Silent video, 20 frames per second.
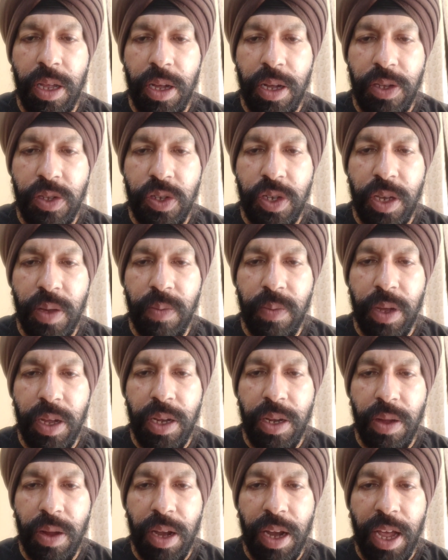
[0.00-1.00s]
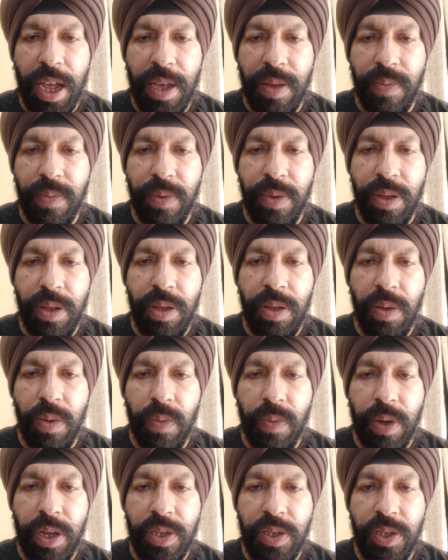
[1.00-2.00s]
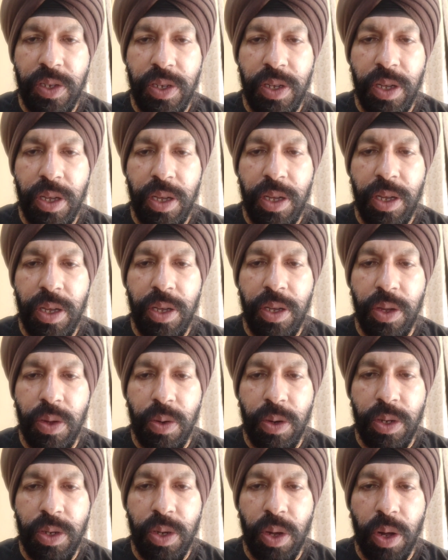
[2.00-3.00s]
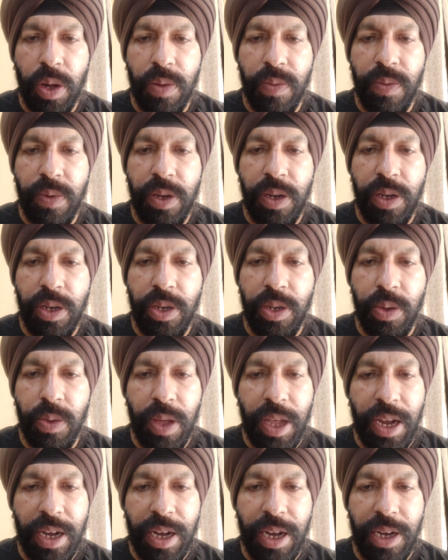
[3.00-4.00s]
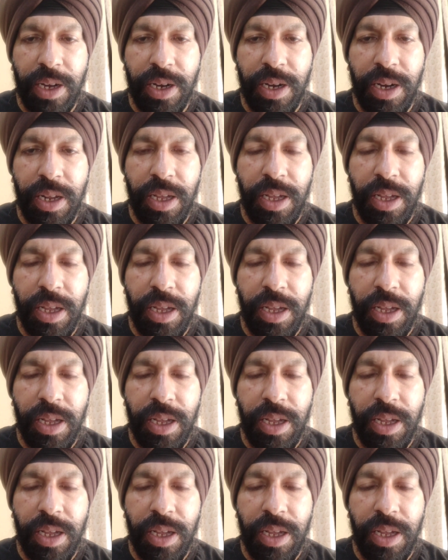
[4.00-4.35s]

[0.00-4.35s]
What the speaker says: achieve in your life once you resolve to get it.